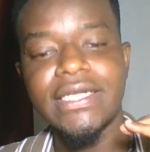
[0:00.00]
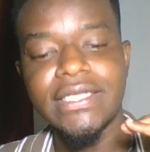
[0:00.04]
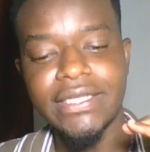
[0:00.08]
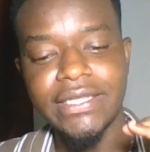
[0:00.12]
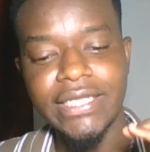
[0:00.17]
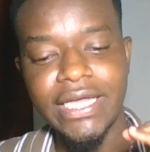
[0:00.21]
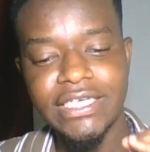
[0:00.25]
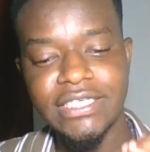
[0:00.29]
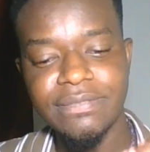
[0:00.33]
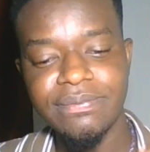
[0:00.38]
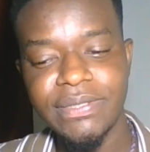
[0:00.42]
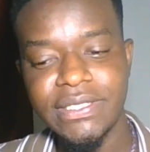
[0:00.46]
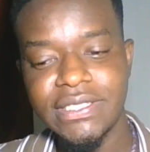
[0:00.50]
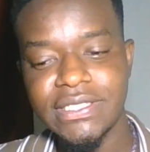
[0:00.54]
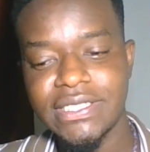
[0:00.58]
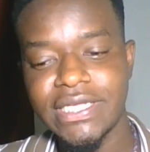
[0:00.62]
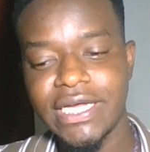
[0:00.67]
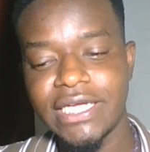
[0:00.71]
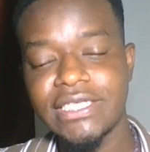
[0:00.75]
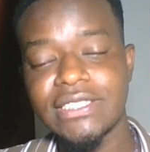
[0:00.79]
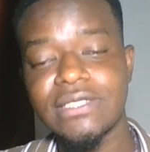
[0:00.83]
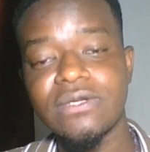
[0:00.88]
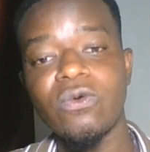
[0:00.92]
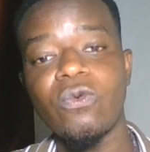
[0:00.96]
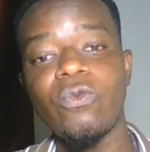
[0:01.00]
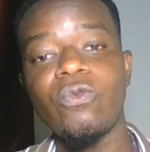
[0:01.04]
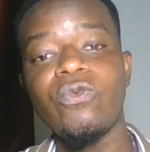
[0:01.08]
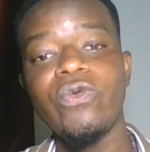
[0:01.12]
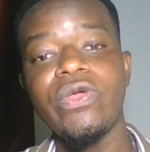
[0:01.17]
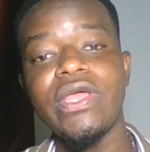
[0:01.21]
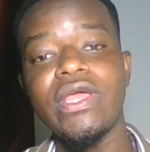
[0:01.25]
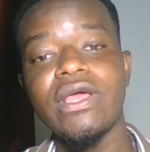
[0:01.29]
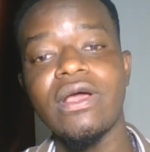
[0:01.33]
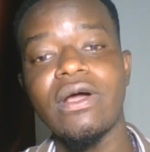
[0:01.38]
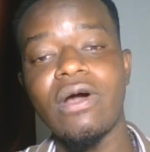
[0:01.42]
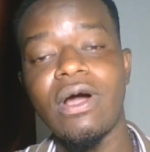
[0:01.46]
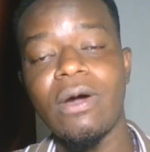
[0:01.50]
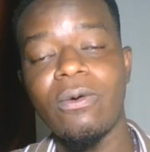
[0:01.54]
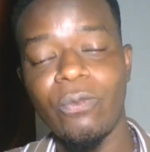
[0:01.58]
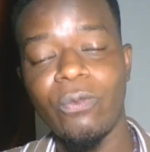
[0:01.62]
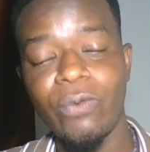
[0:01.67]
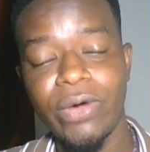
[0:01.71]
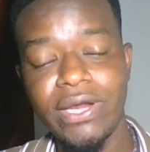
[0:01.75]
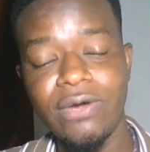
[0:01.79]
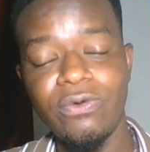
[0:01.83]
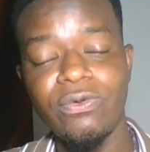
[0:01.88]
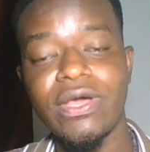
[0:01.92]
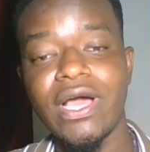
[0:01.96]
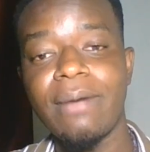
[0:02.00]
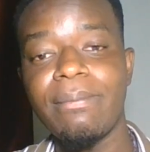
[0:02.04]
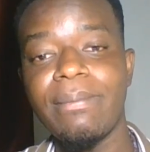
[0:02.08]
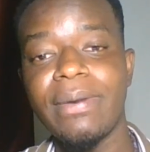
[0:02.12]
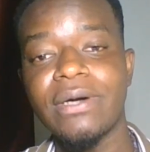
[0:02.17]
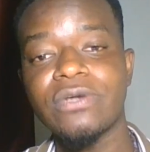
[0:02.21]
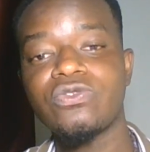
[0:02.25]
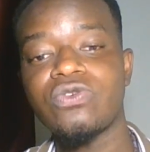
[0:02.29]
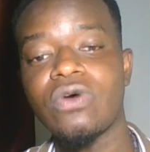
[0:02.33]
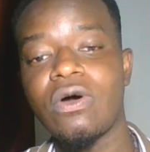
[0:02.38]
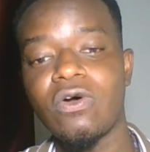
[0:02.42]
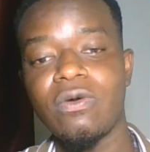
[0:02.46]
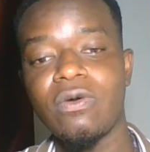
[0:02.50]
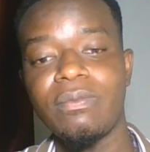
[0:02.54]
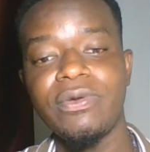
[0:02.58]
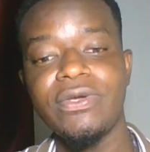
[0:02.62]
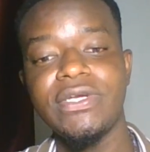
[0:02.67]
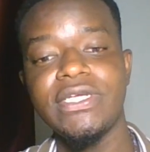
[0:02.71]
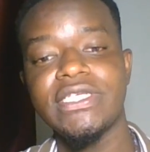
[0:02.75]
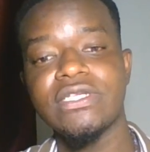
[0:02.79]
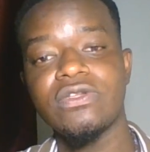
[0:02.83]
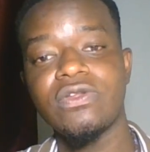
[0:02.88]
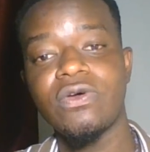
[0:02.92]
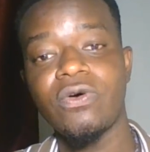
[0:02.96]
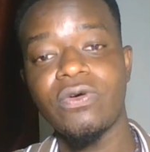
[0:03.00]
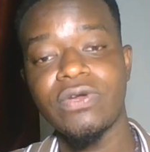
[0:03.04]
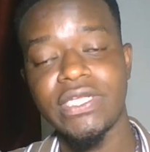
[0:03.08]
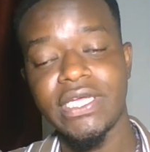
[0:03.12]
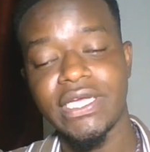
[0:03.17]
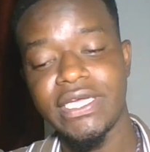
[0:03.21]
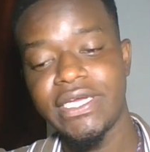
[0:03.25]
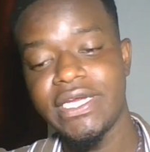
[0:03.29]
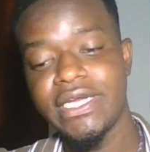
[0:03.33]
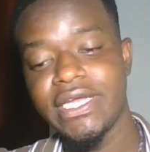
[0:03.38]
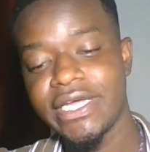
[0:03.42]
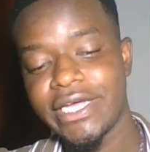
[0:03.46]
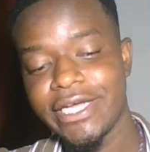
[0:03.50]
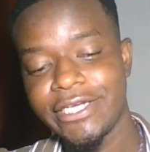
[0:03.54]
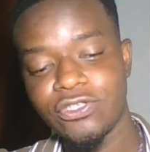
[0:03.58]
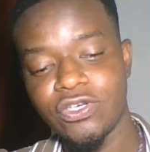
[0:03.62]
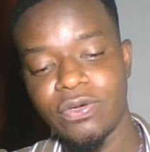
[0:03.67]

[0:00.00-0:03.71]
that means that when we come back to our community, though, the hidden cage